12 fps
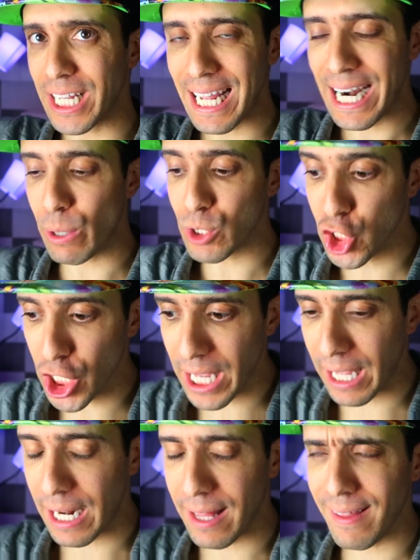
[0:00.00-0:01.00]
it and I was
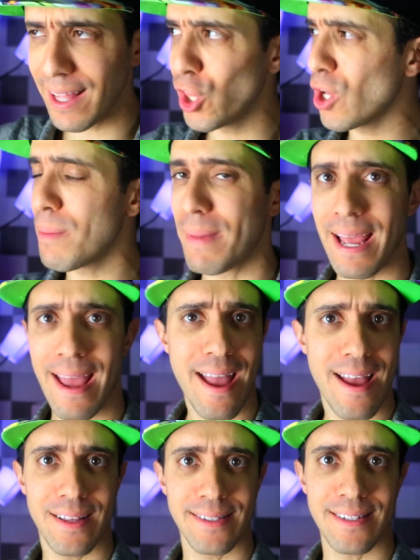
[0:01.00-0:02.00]
looking at it and I look at my
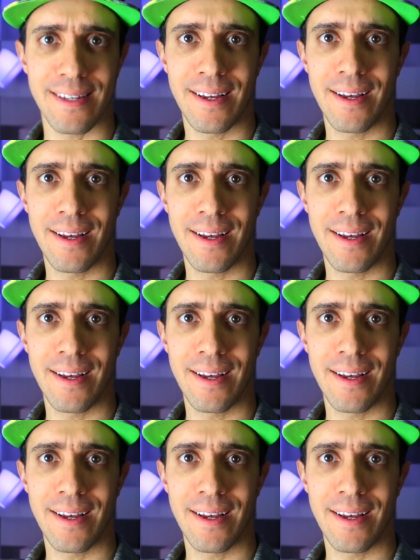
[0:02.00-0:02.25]
hands.